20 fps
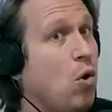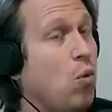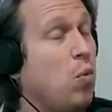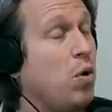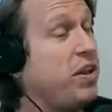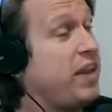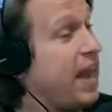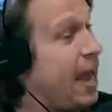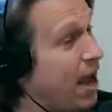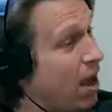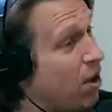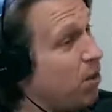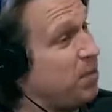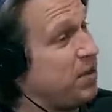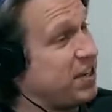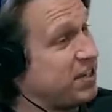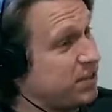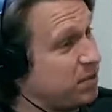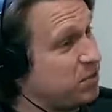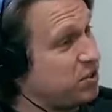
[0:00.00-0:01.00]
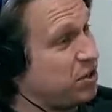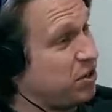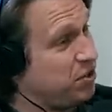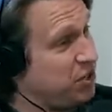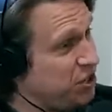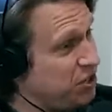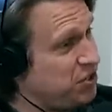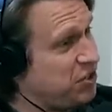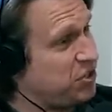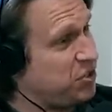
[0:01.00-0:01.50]
Well, now, because I'm so
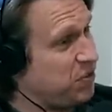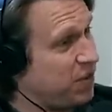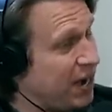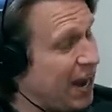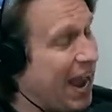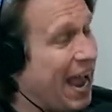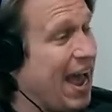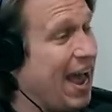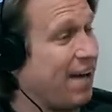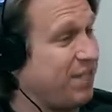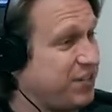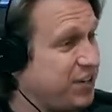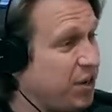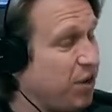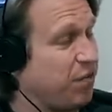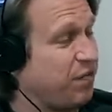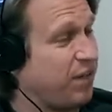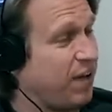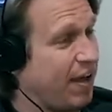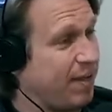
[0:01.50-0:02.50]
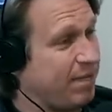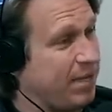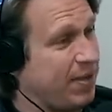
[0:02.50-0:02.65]
used to it, I have to go 5